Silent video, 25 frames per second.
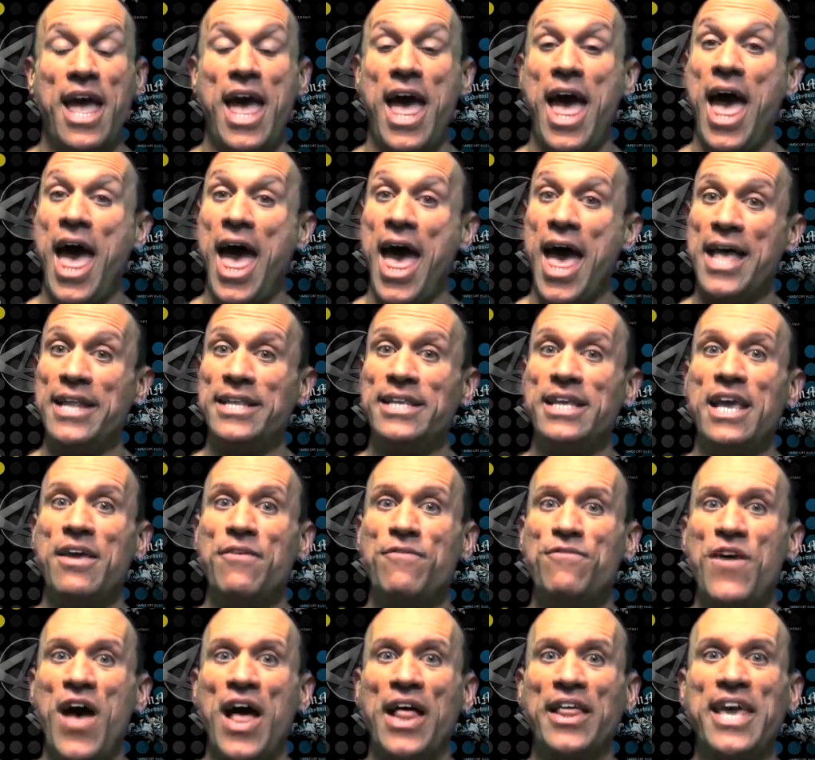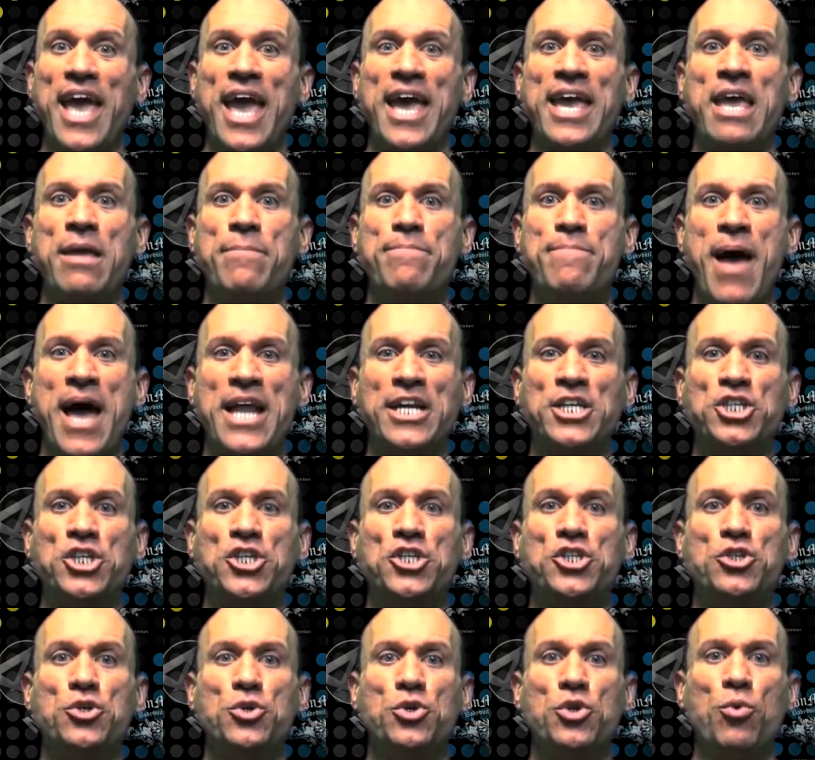And if Vaillant can manage to
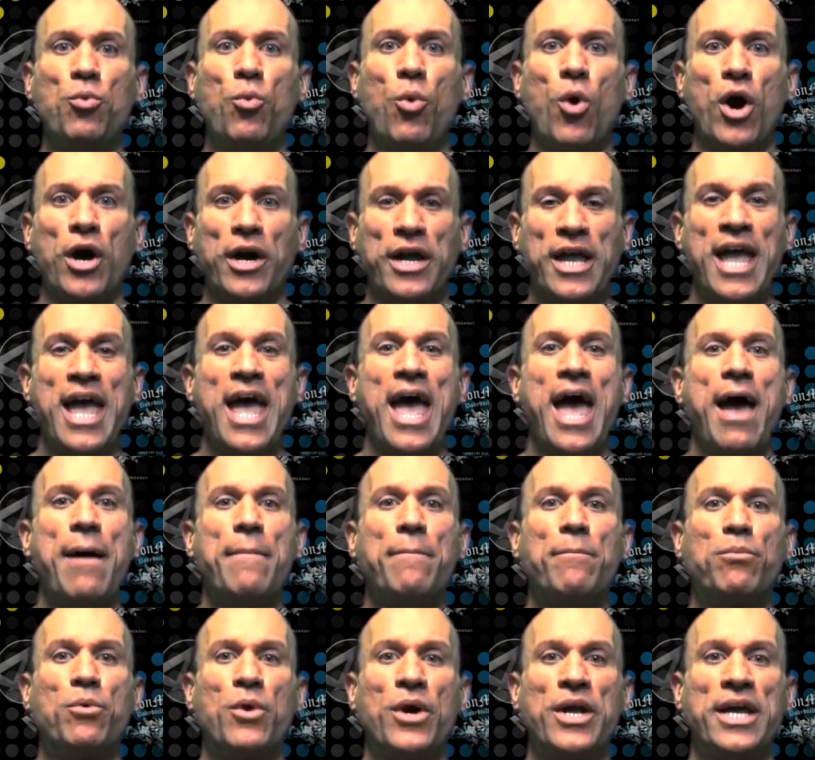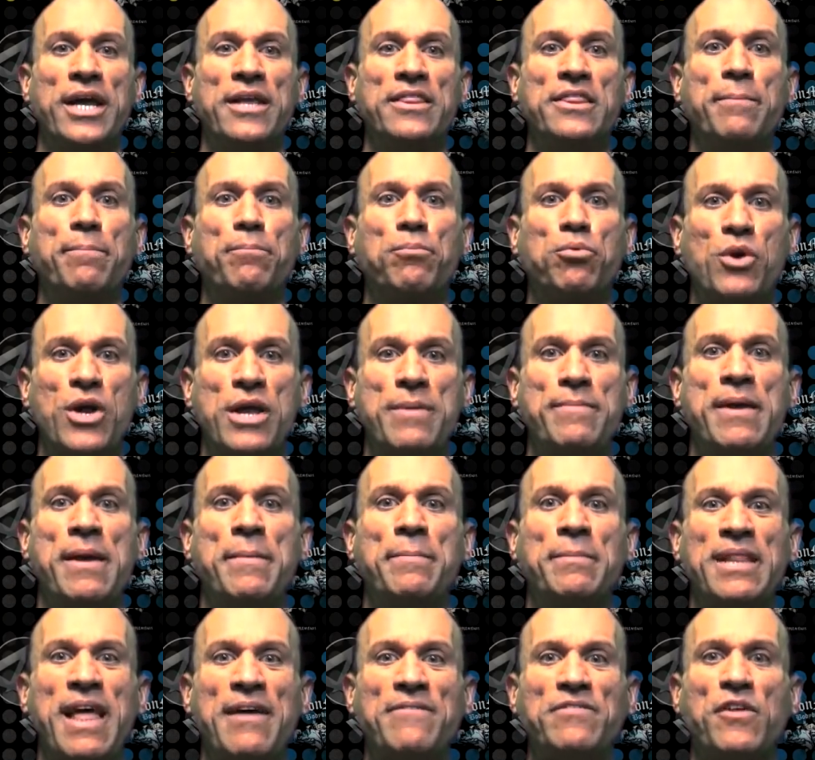do the work and bring in the
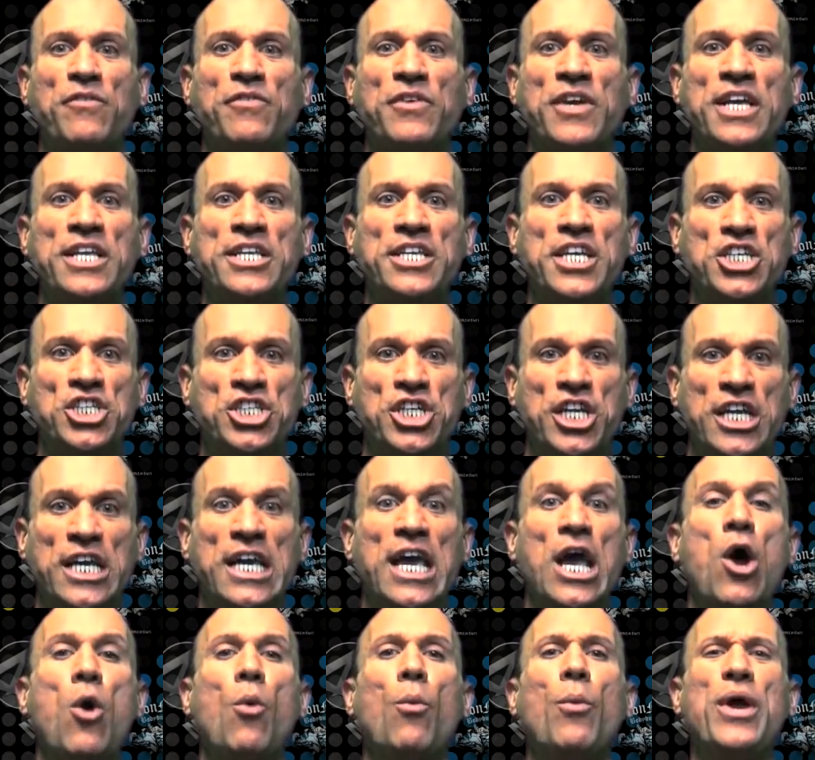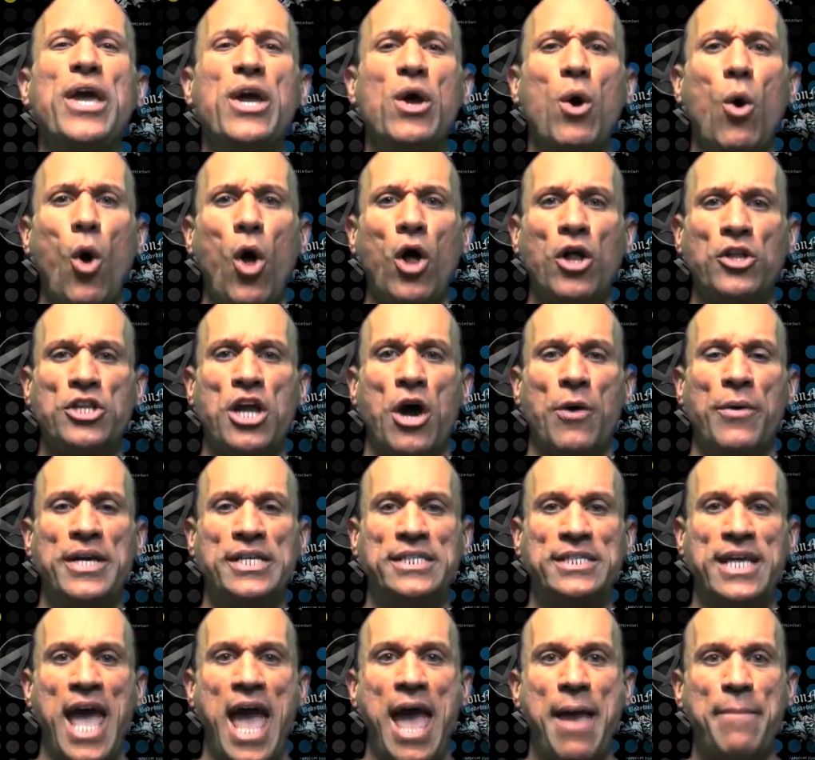premium level of conditioning we all know
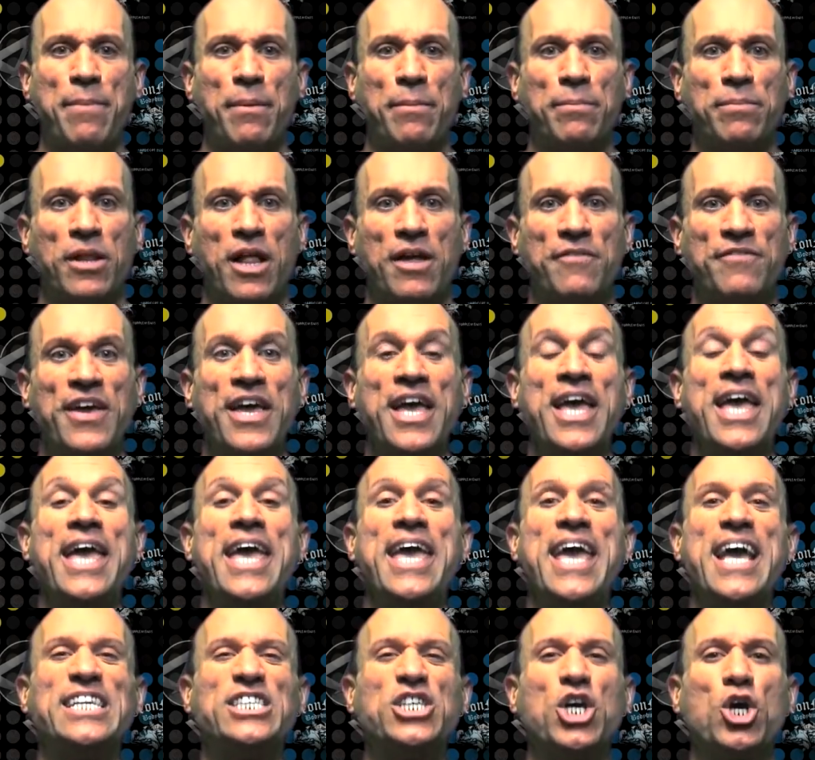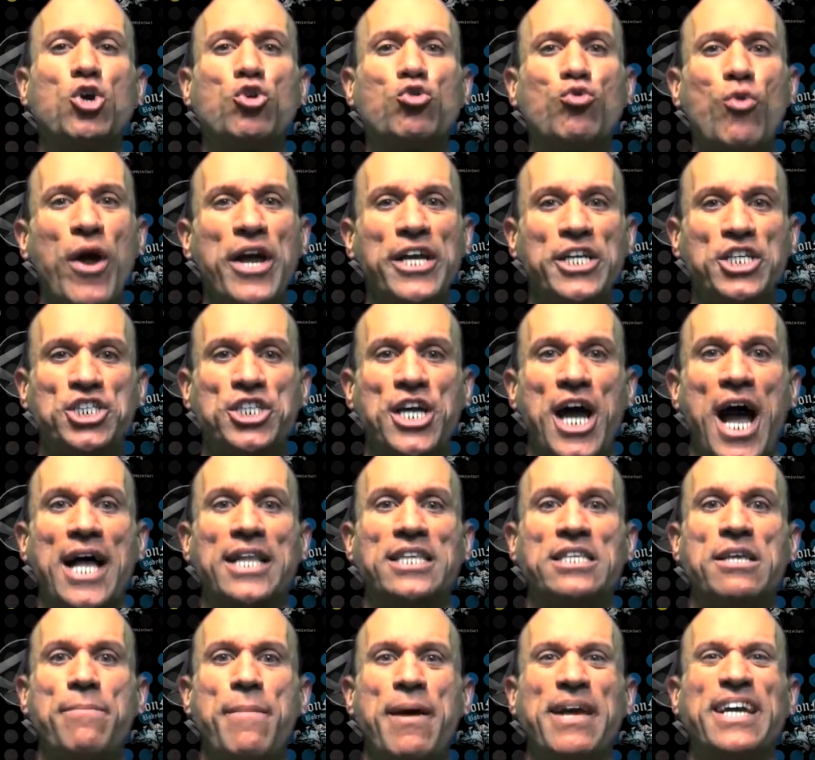he's capable of, he has a great
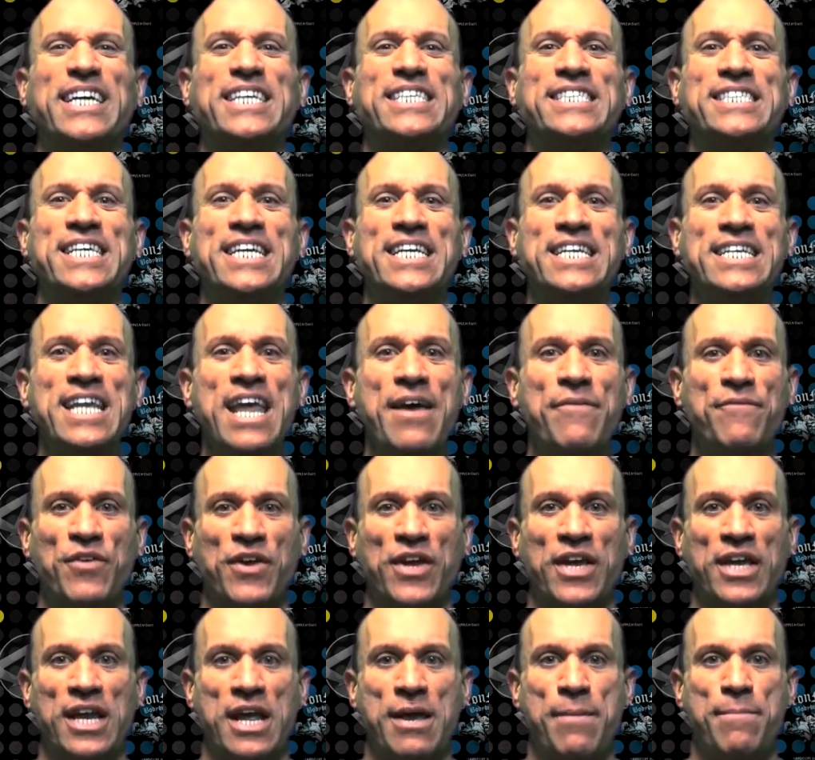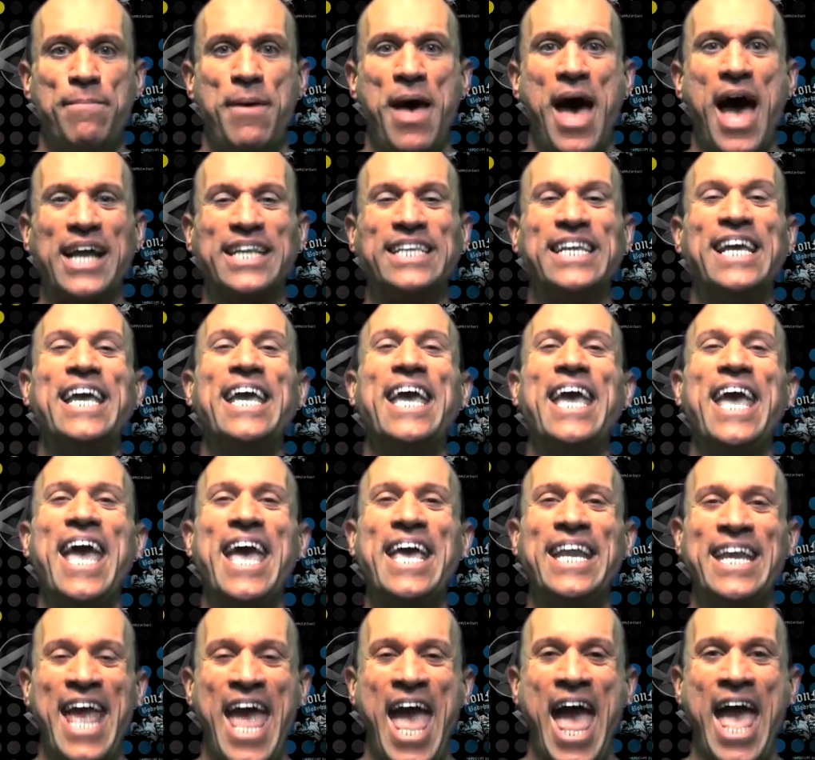shot to make a significant impact
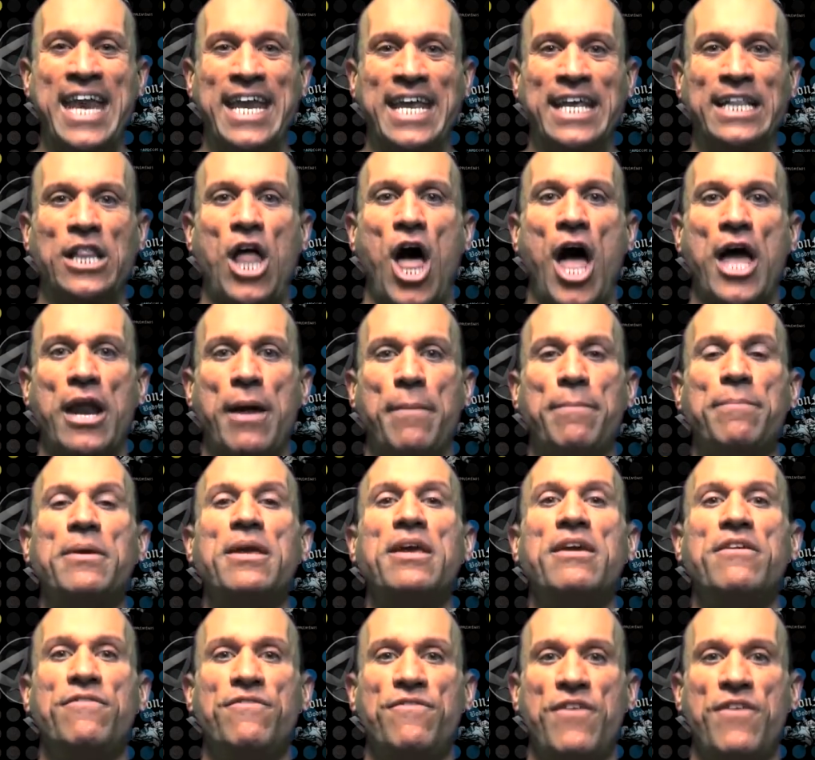in any lineup he